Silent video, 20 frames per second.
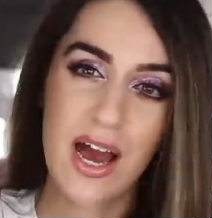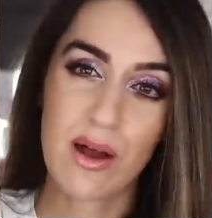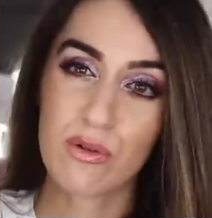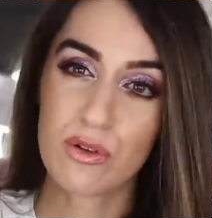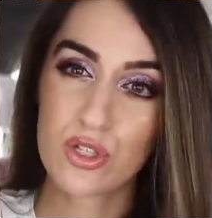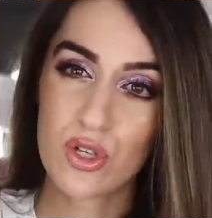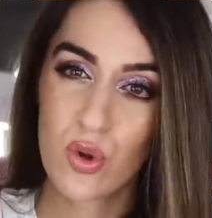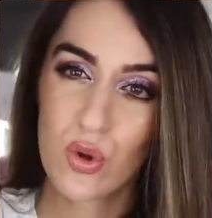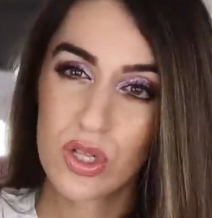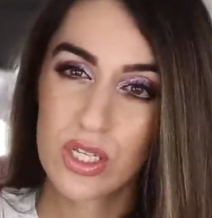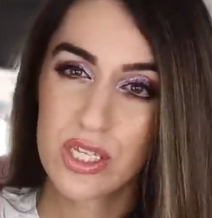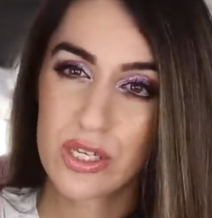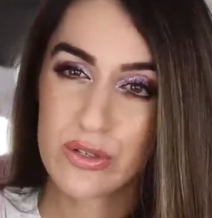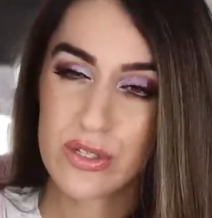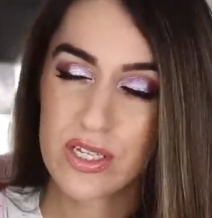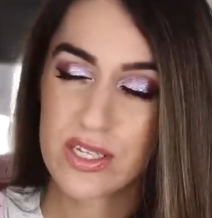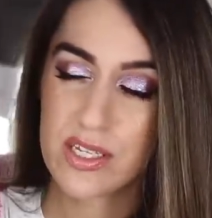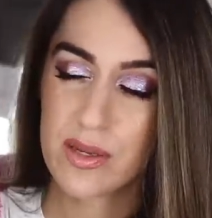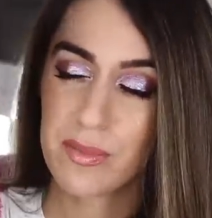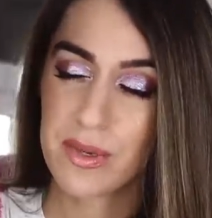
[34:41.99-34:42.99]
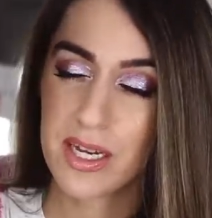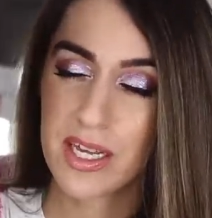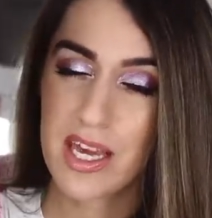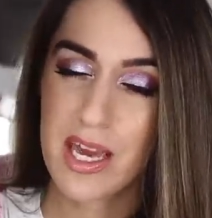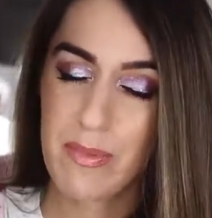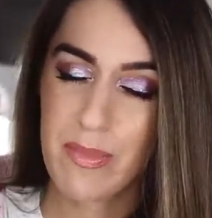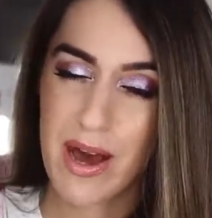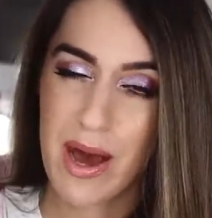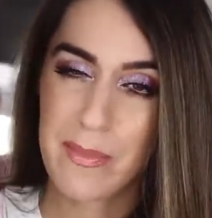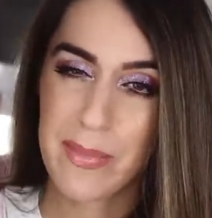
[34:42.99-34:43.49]
I will totally use this. I'm going to
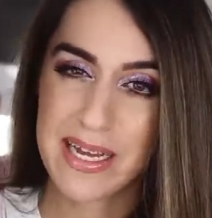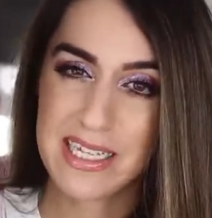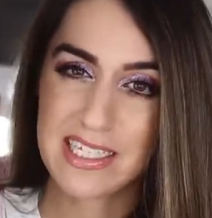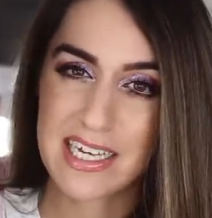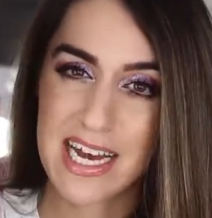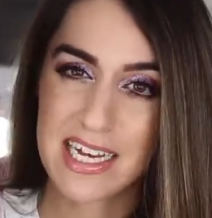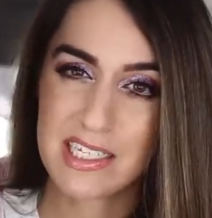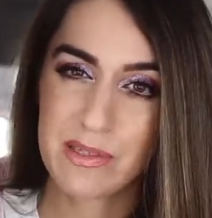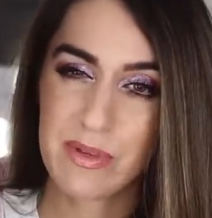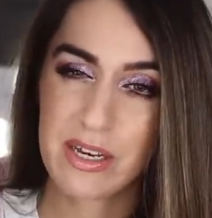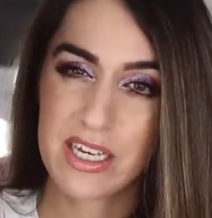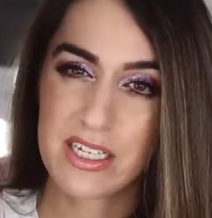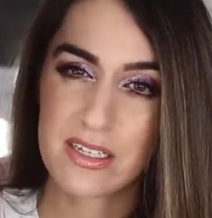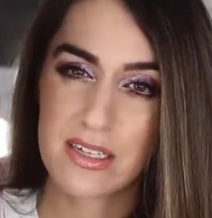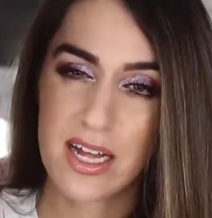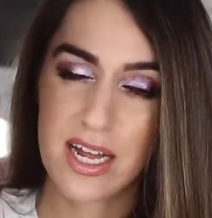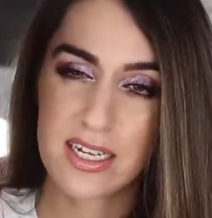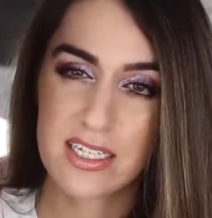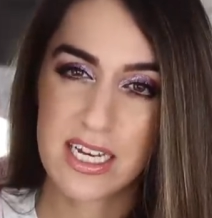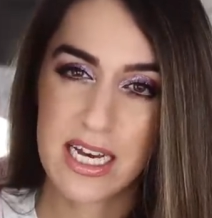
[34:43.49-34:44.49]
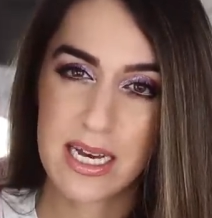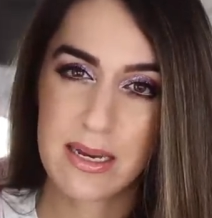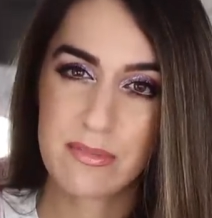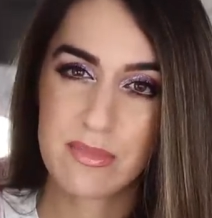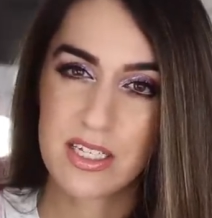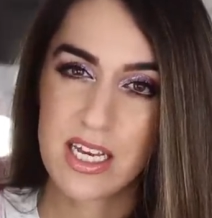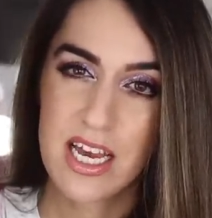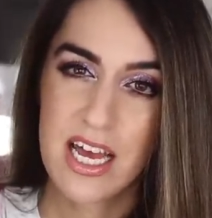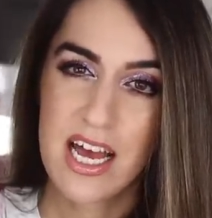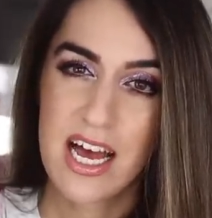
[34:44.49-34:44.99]
keep it on my desk because a lot of
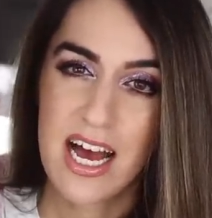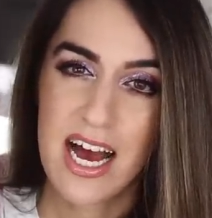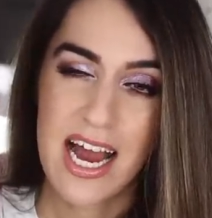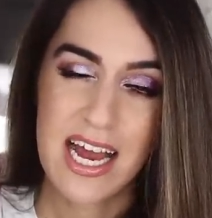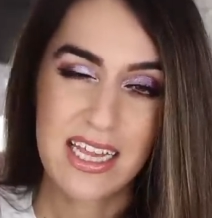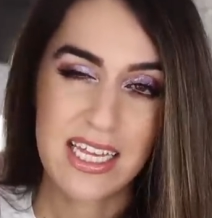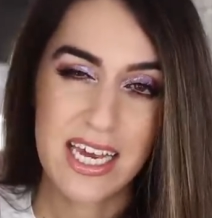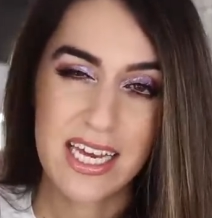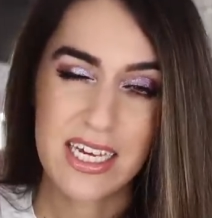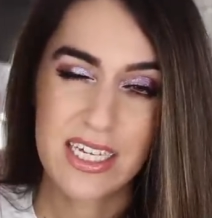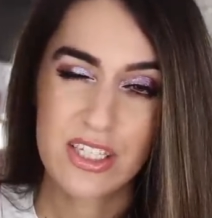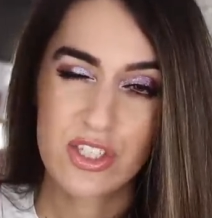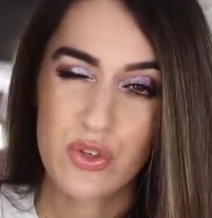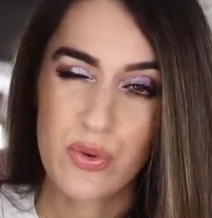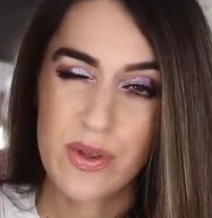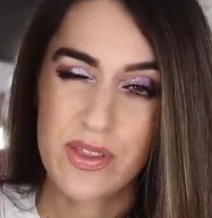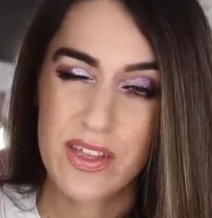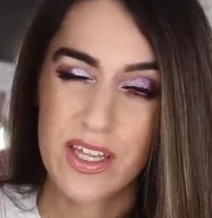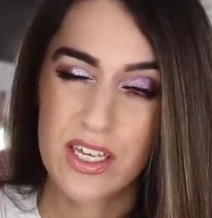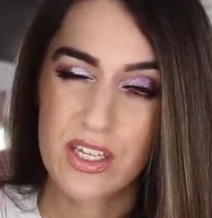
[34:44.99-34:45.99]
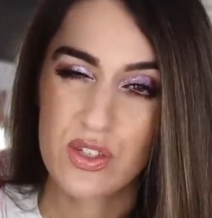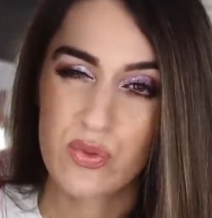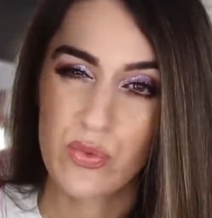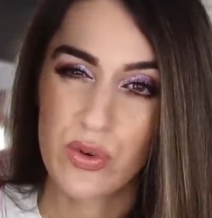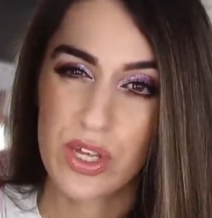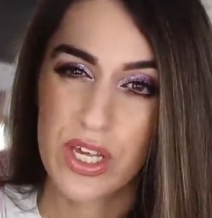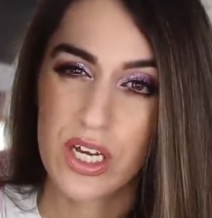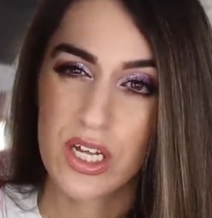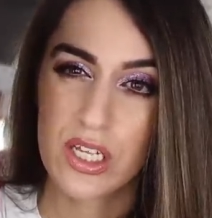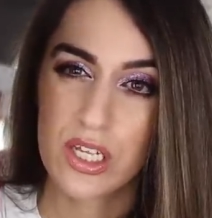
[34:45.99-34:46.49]
times I like doing things
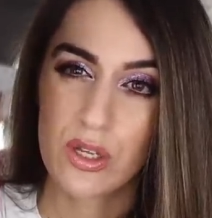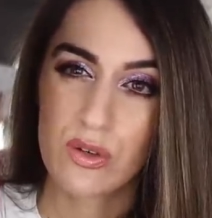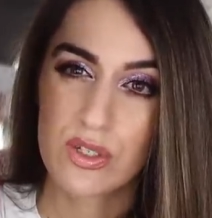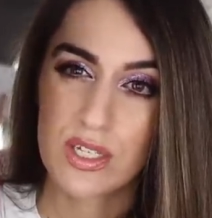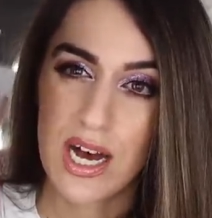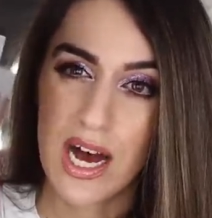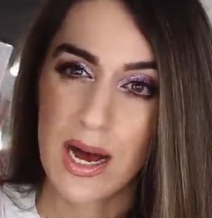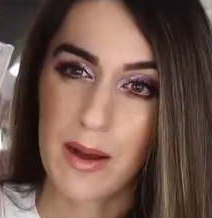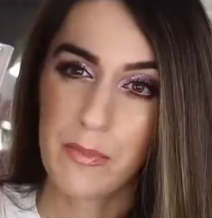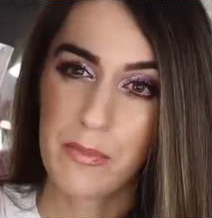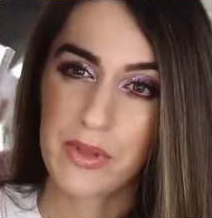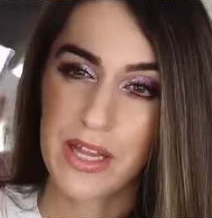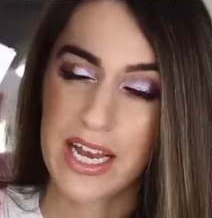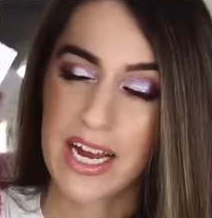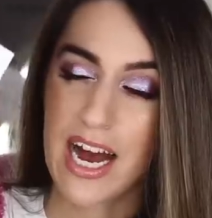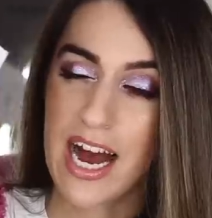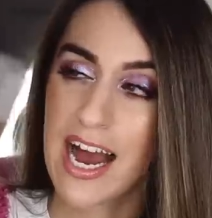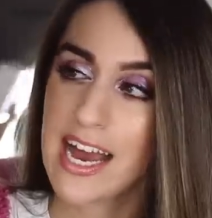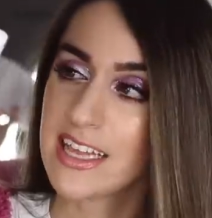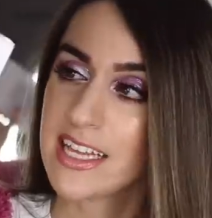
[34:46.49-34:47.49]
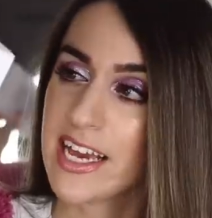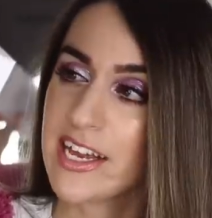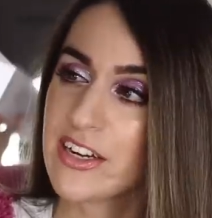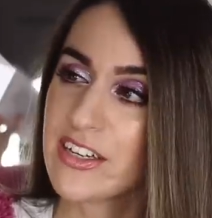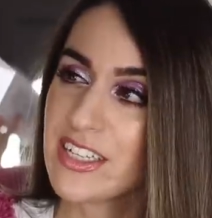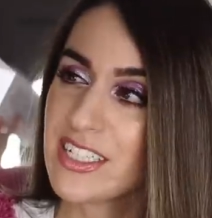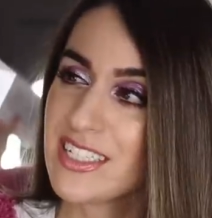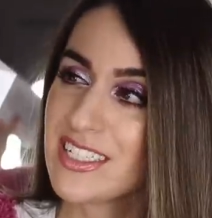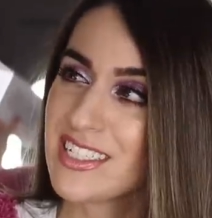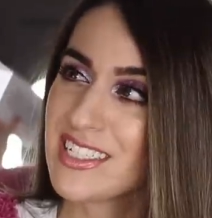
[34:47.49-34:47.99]
really close up, like
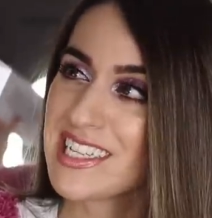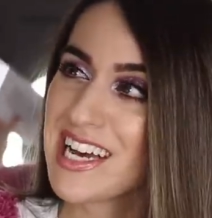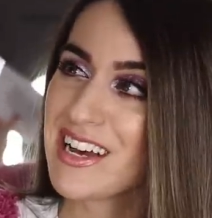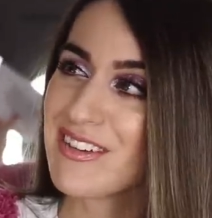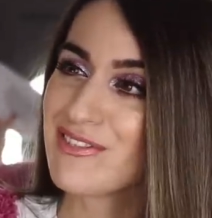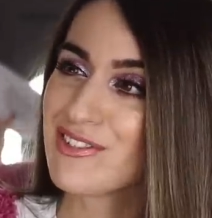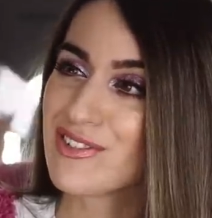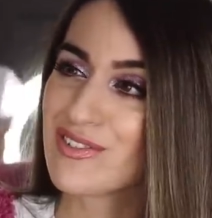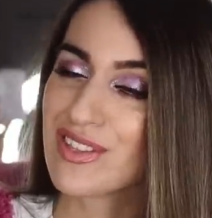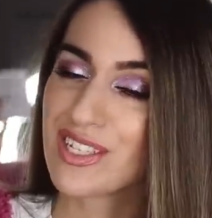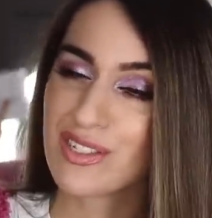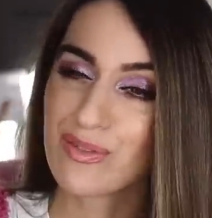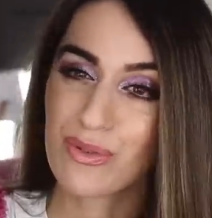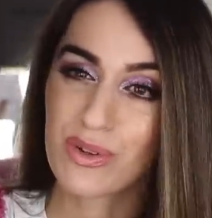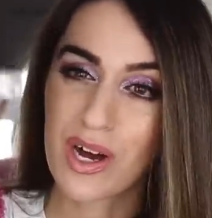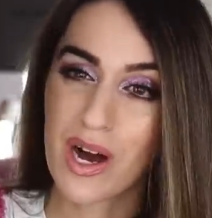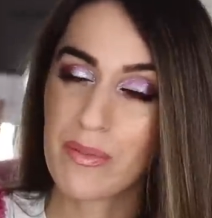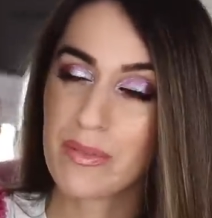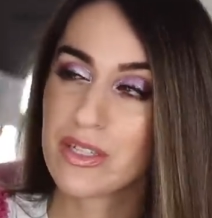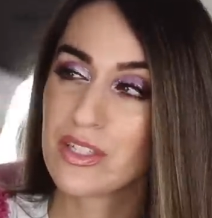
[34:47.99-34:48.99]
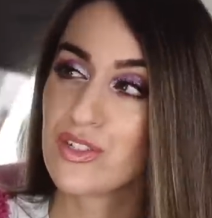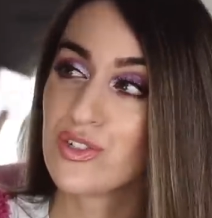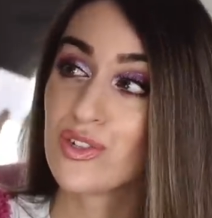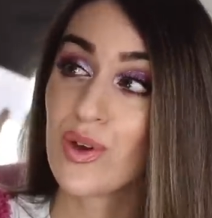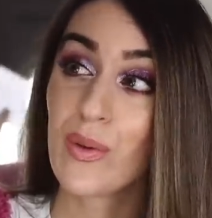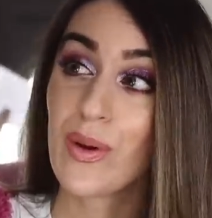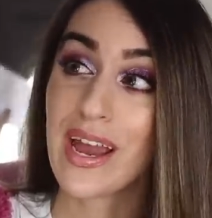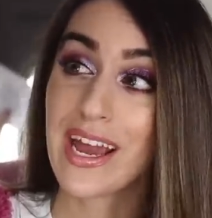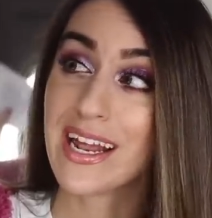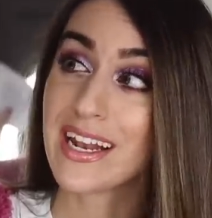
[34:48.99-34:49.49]
eyeliner and stuff. So this will come in
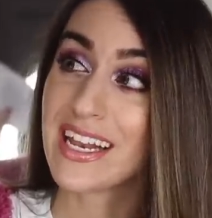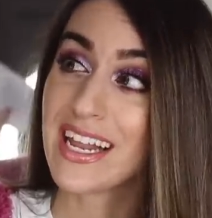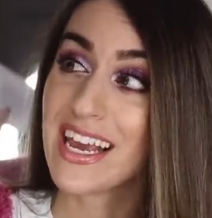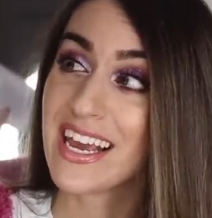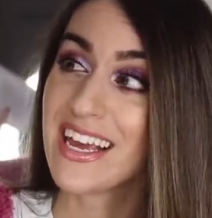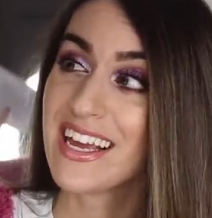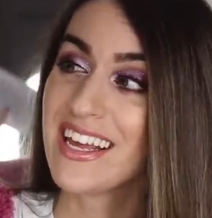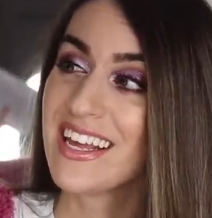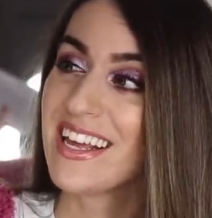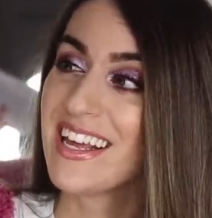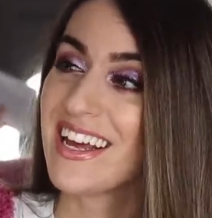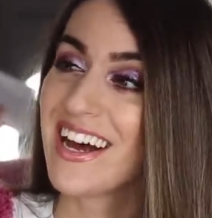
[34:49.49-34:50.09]
so handy.